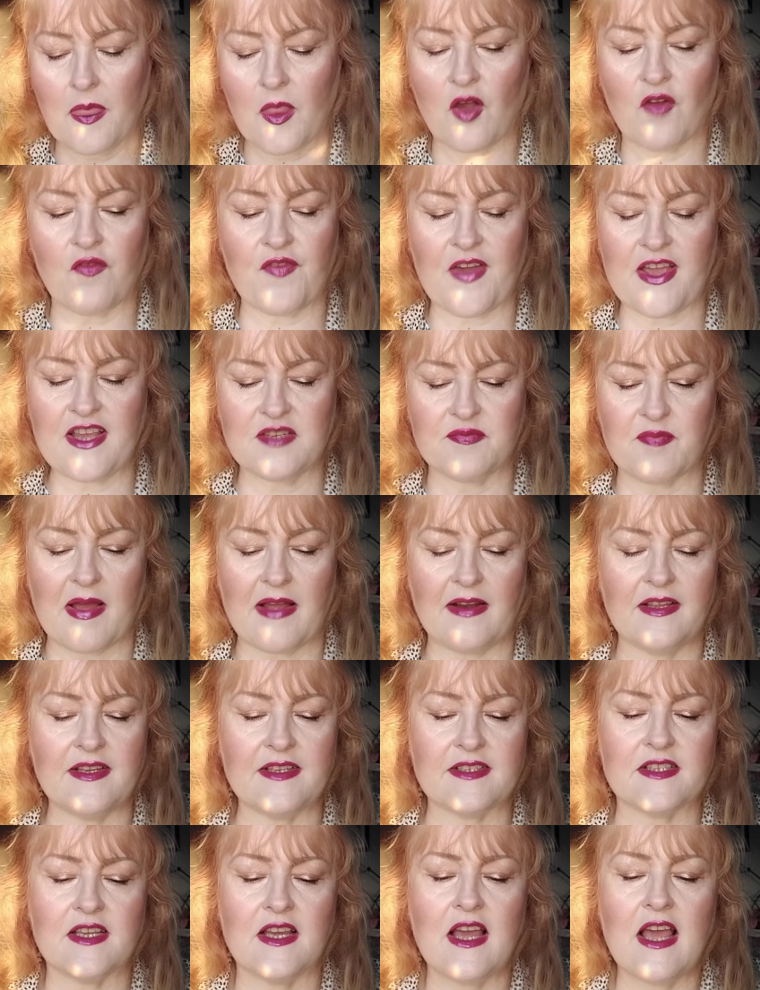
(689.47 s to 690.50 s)
or face
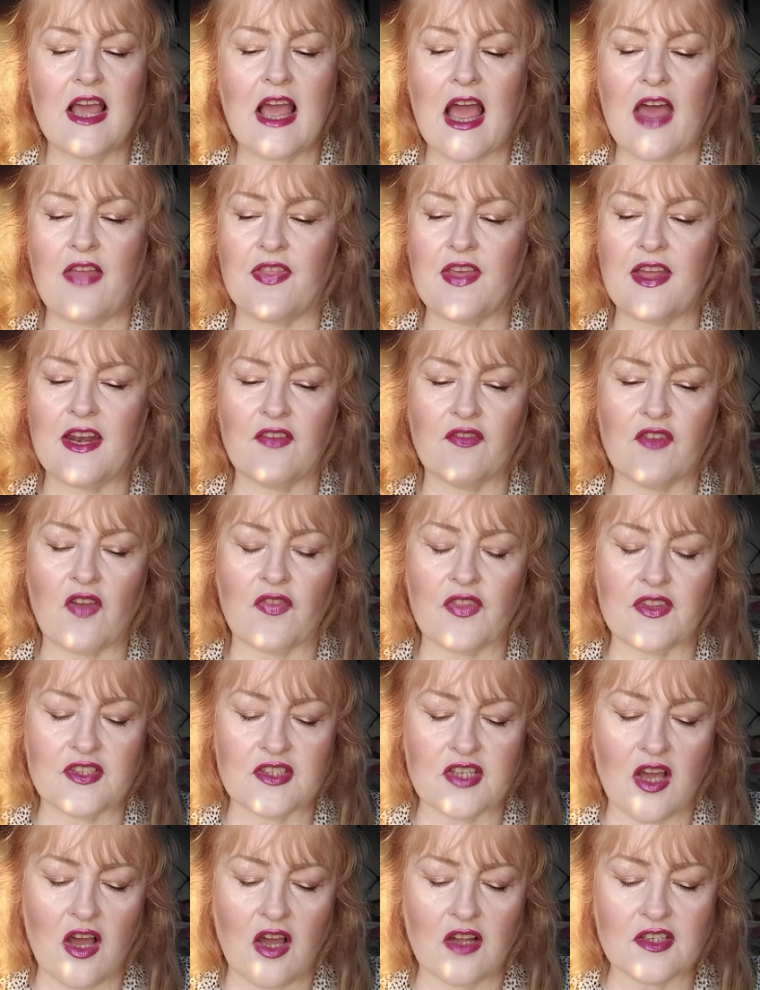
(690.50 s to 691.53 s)
palette. And then I've got the
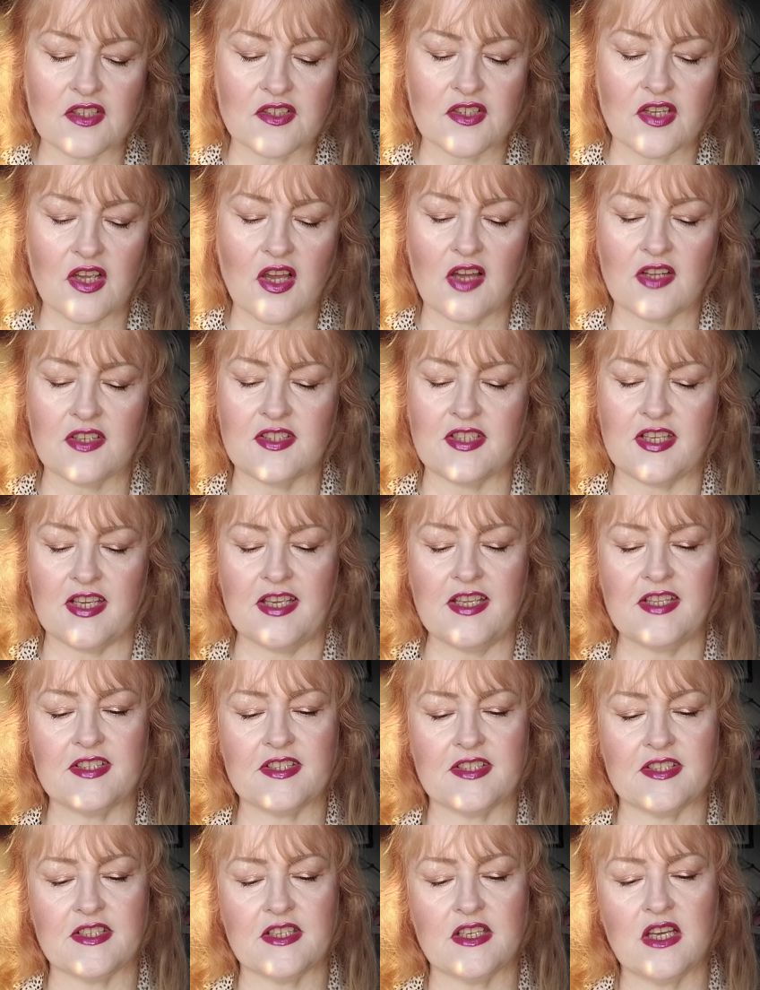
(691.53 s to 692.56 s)
Tarte
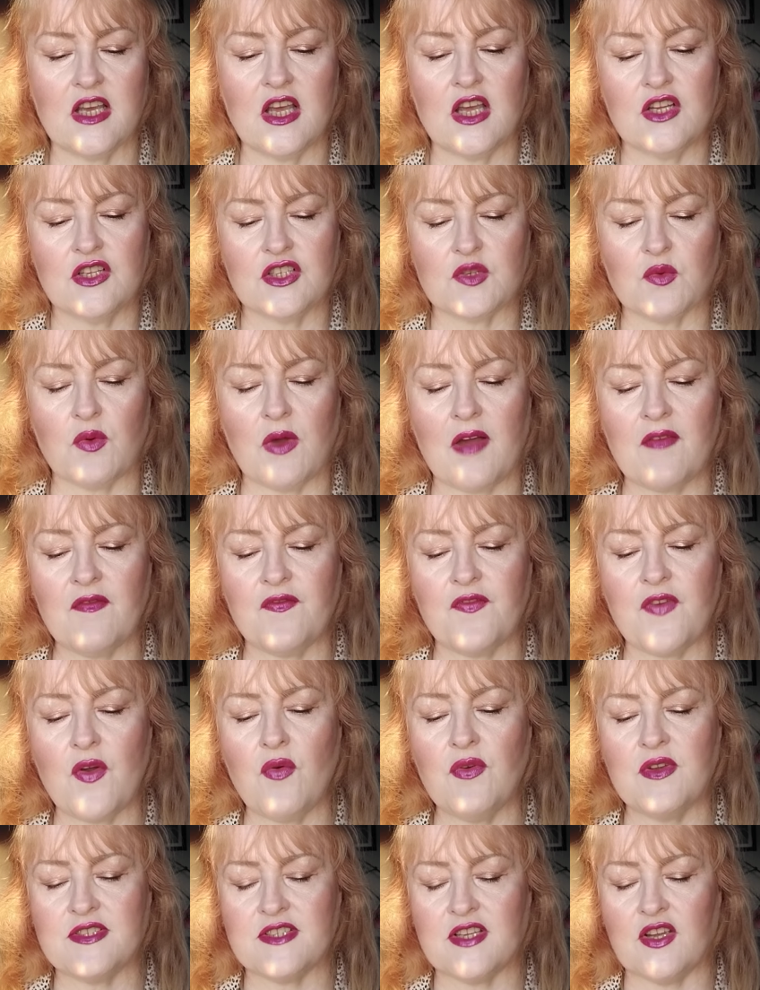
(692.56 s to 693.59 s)
Tarteist. So what I'm
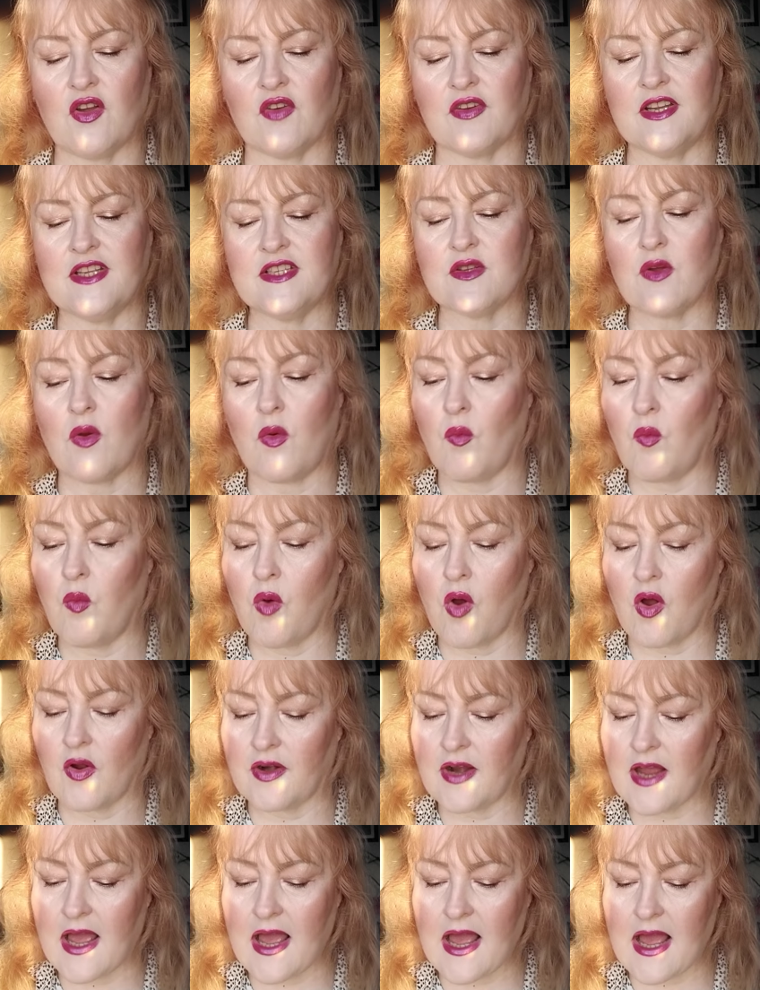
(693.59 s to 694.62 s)
focusing on is
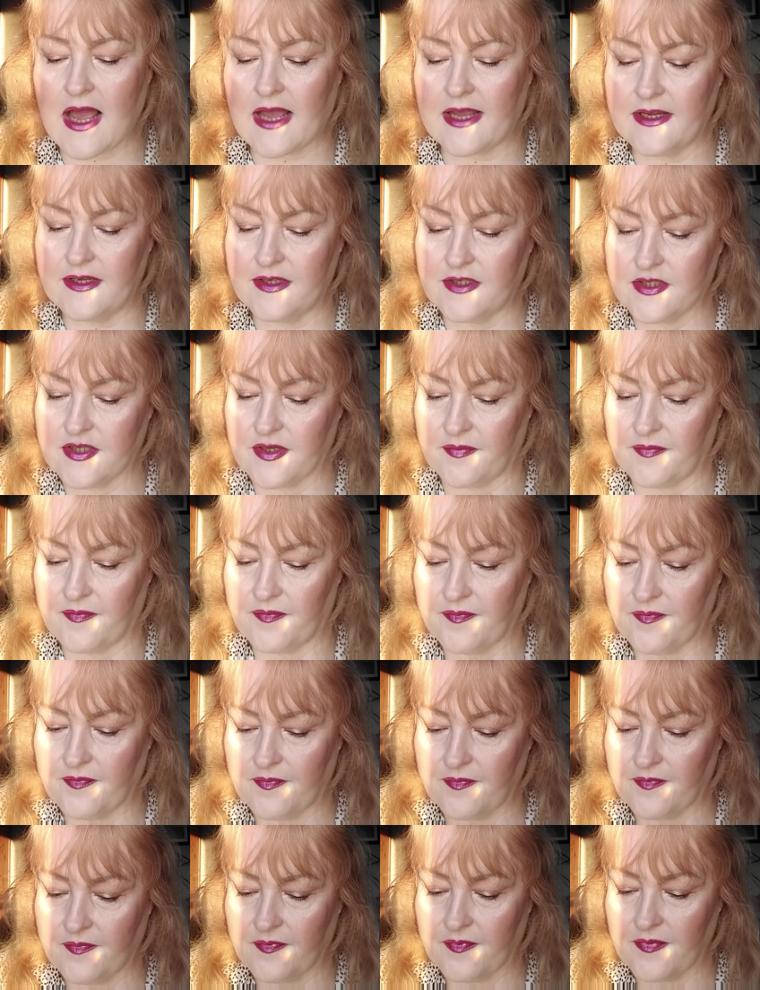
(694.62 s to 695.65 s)
one item.
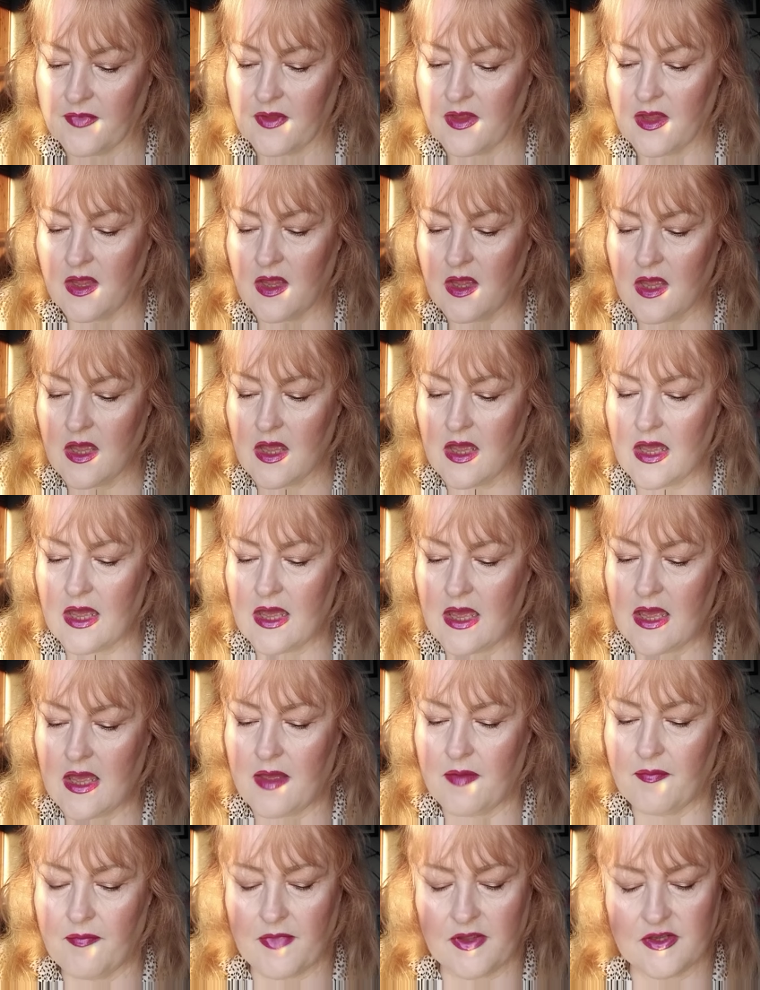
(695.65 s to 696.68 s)

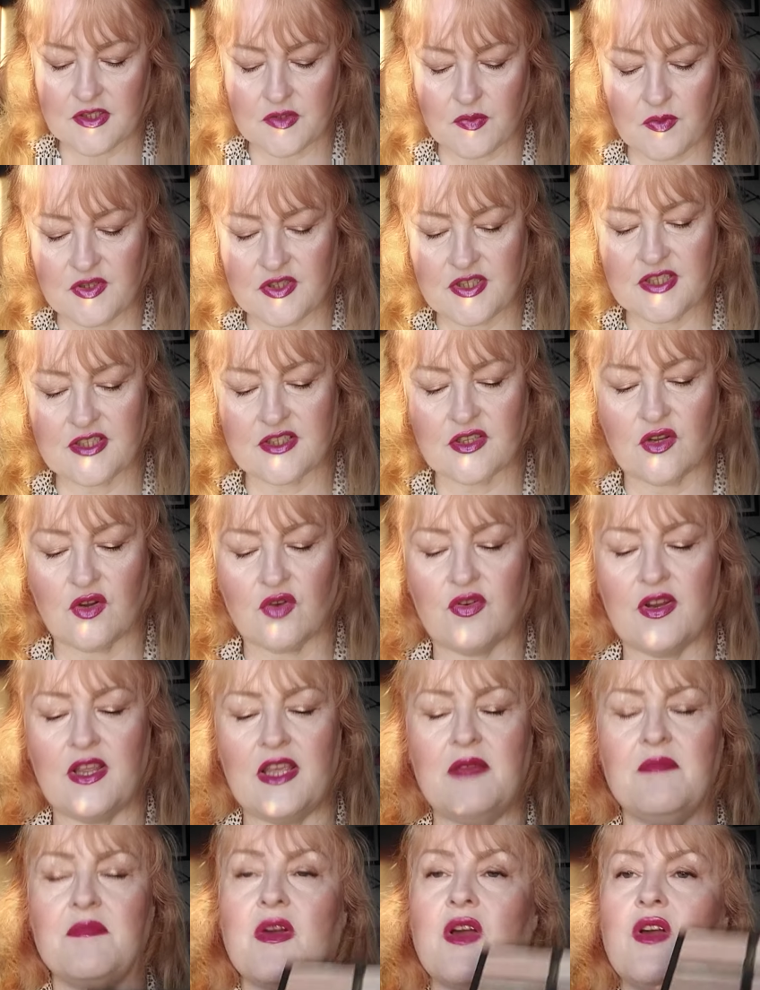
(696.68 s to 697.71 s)
So which is the
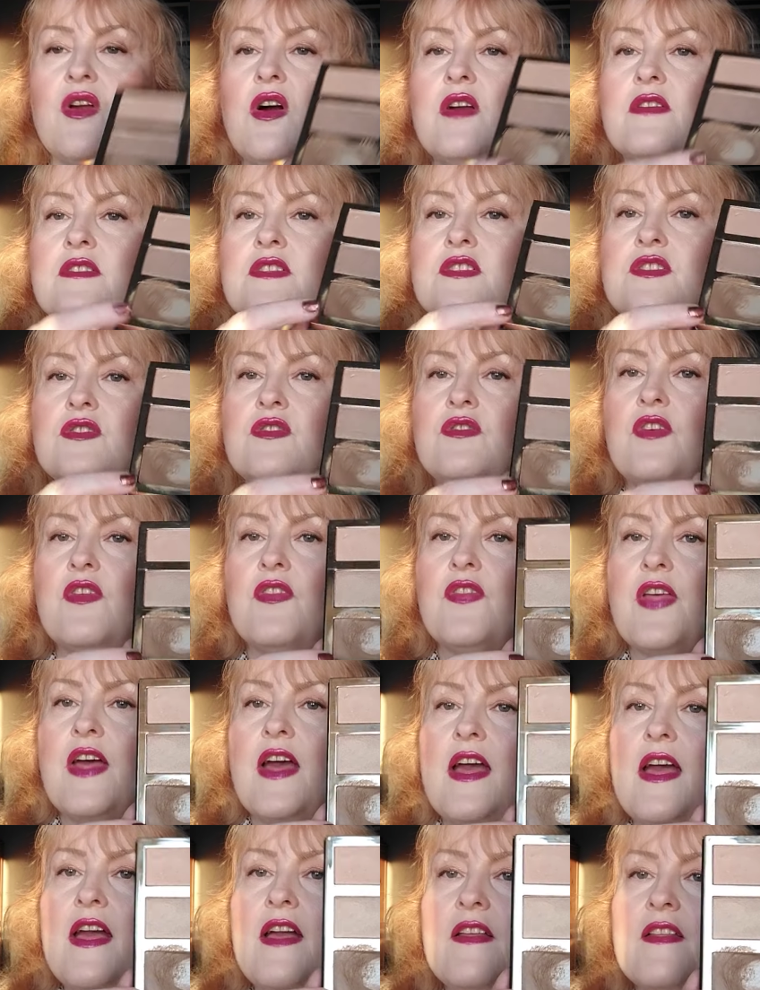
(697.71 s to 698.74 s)
cream contour
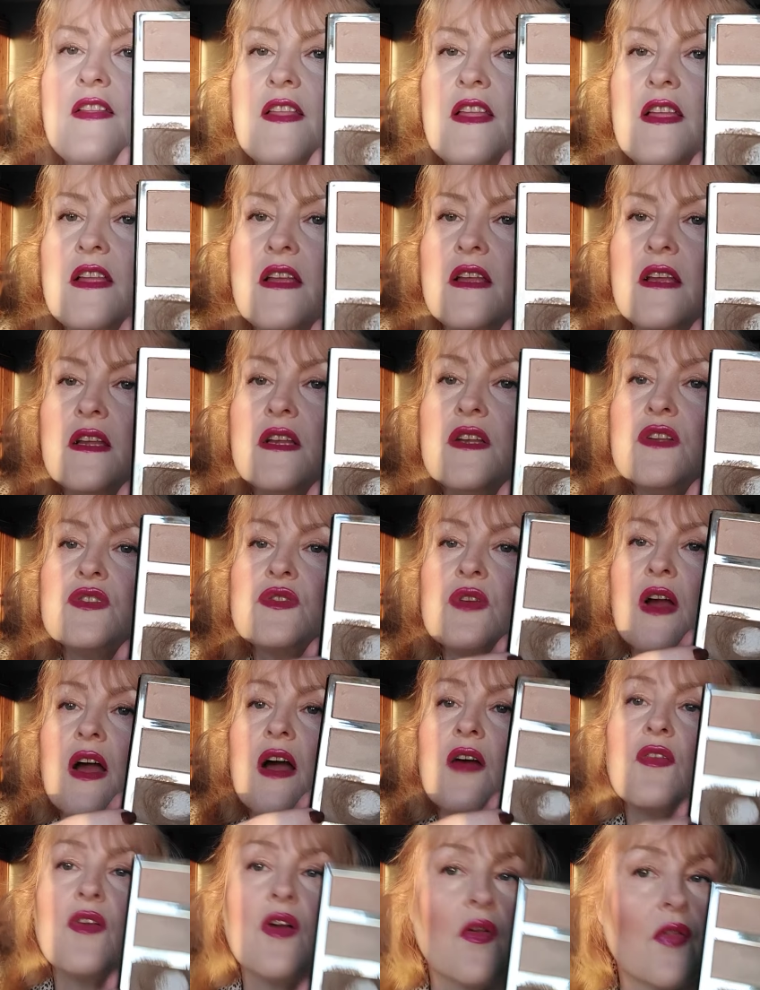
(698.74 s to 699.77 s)
there. So
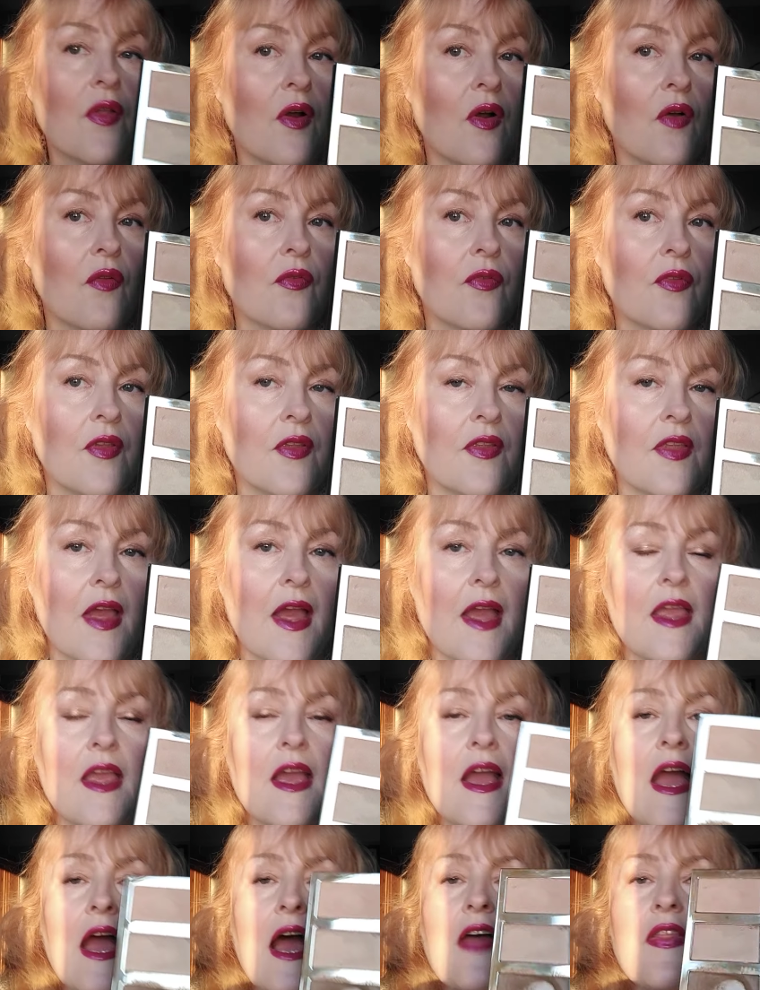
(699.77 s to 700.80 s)
I've got that on today.
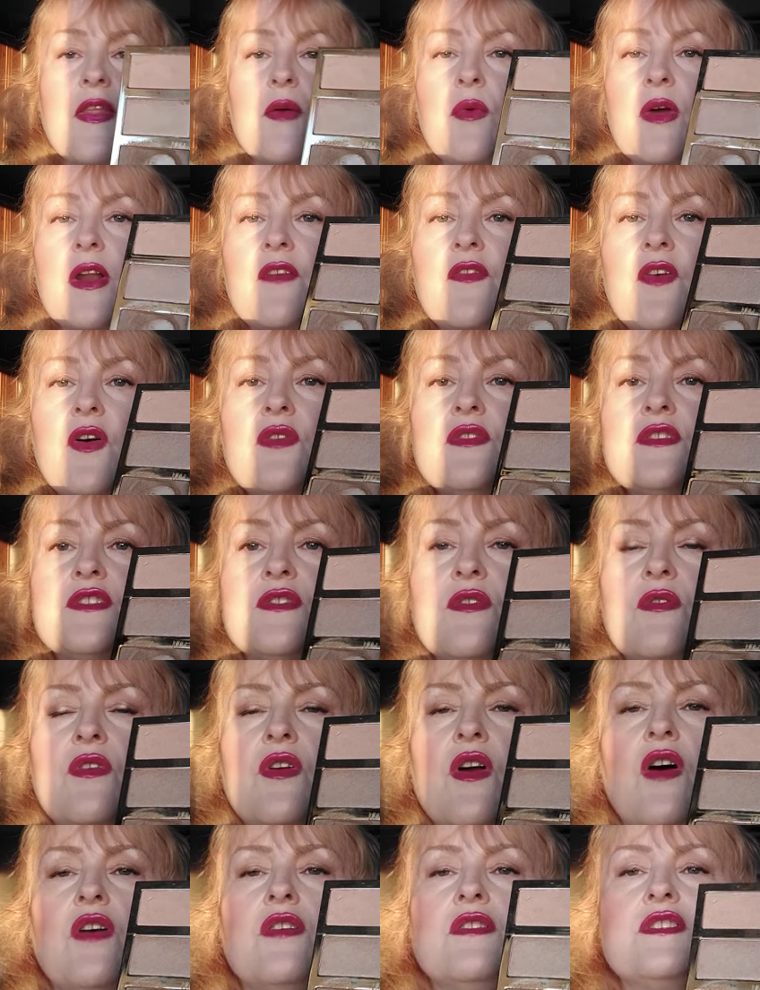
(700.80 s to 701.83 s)
And then what I've also
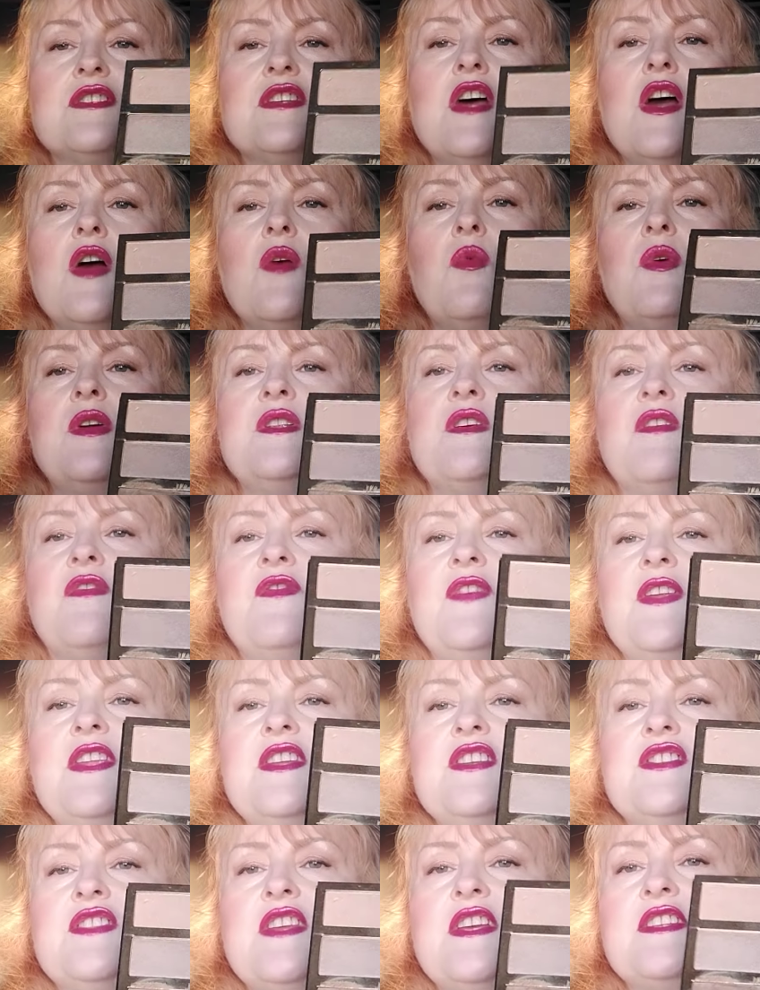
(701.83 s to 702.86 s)
got, when I've
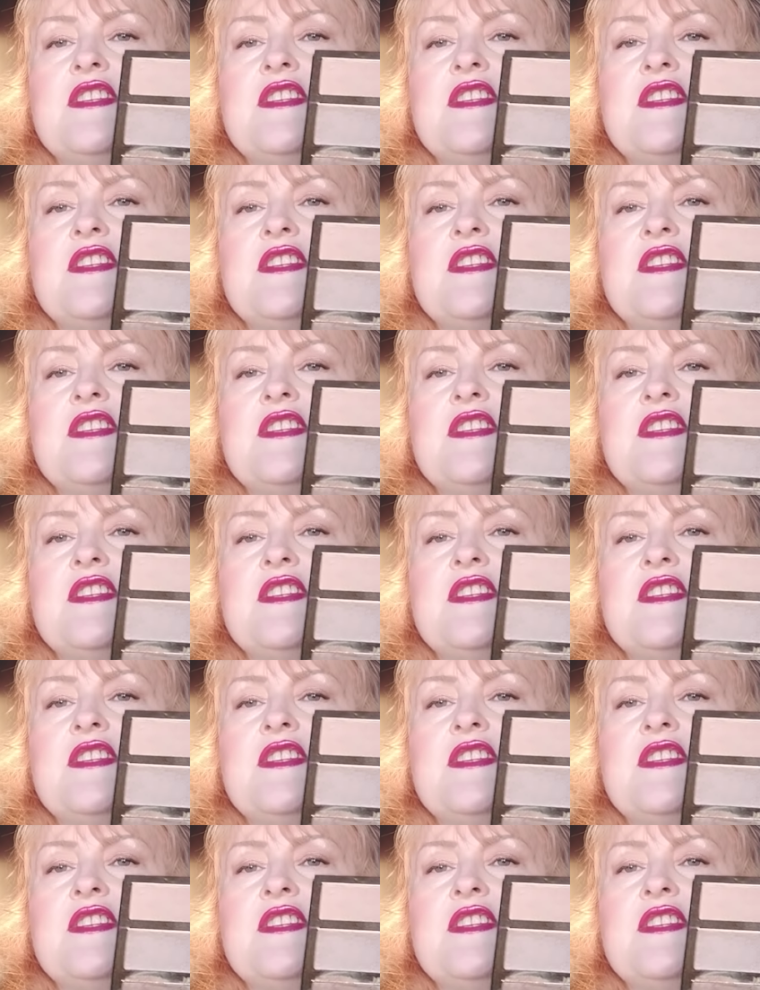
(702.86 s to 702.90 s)
finished